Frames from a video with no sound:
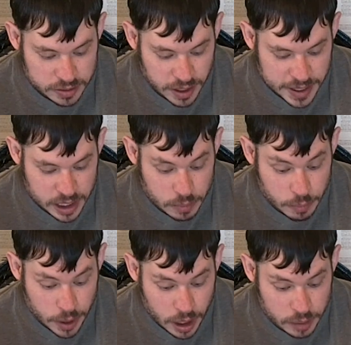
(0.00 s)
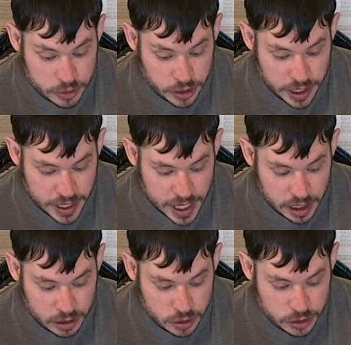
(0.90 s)
Diadem bobs her
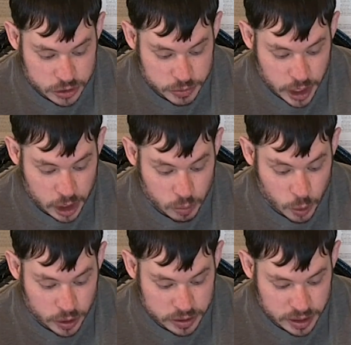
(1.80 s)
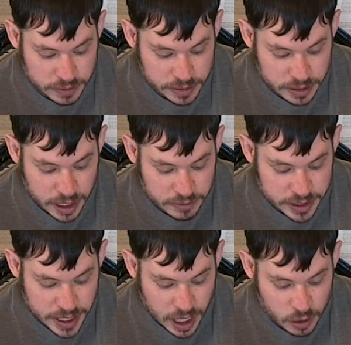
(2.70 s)
head and looks round, more
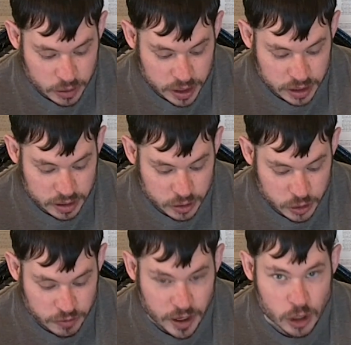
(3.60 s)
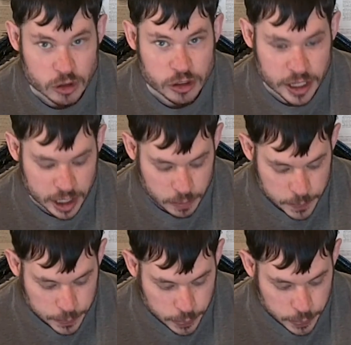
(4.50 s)
lively now in the newfound shade.